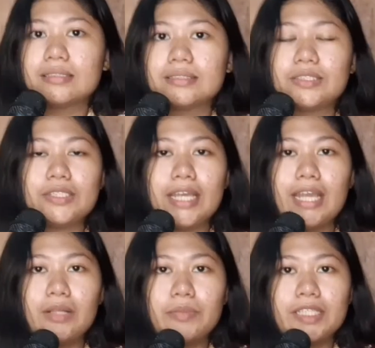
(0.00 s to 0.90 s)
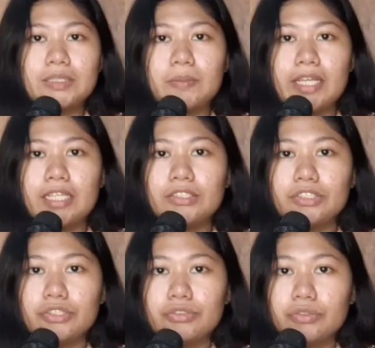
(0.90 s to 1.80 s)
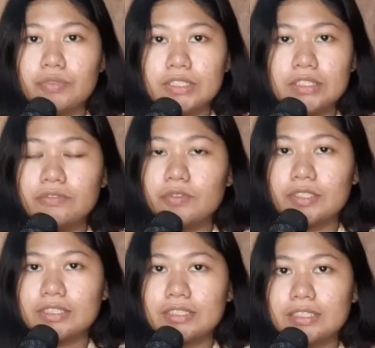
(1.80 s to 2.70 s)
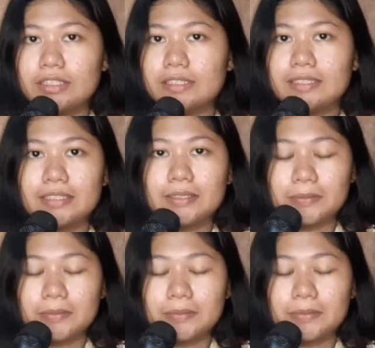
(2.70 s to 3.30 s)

Today I'll be explaining to you the reason for the seasons.